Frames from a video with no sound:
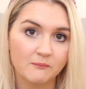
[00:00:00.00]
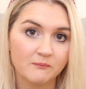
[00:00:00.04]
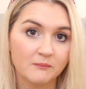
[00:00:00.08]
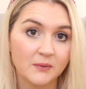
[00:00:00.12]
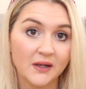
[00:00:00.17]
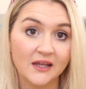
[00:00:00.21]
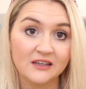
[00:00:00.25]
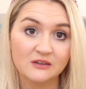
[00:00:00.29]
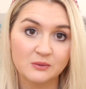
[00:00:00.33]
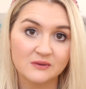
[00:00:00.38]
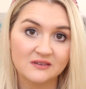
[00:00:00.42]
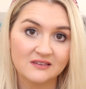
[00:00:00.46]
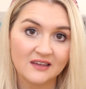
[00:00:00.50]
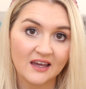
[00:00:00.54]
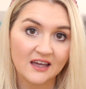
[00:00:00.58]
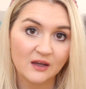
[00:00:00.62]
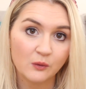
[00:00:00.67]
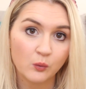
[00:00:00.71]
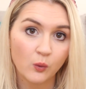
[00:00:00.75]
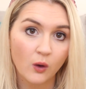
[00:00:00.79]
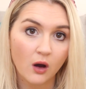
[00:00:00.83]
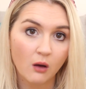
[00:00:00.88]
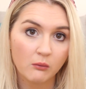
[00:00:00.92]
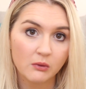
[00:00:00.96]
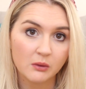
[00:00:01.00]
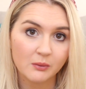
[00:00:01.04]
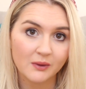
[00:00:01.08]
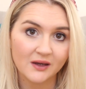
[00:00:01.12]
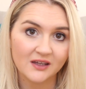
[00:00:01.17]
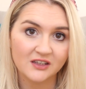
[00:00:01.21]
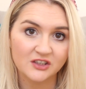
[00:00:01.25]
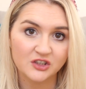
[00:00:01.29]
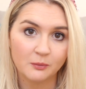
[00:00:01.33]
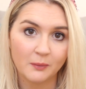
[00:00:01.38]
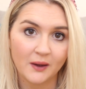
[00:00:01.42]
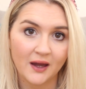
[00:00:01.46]
place we stayed while we were
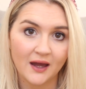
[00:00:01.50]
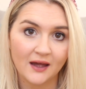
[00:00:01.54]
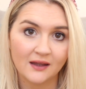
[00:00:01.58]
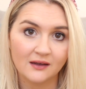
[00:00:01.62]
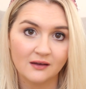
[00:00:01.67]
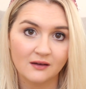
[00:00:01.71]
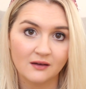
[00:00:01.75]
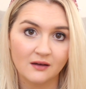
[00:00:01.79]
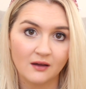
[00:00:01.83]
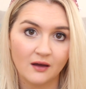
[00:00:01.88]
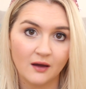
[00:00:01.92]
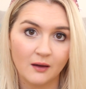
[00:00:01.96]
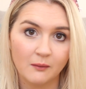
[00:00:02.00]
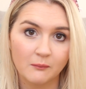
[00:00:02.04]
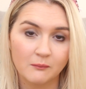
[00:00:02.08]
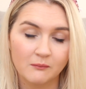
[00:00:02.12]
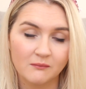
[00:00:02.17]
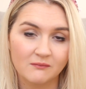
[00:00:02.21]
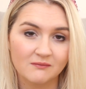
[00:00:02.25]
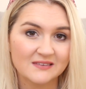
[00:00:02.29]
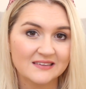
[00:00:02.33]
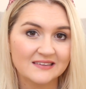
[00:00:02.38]
in Japan.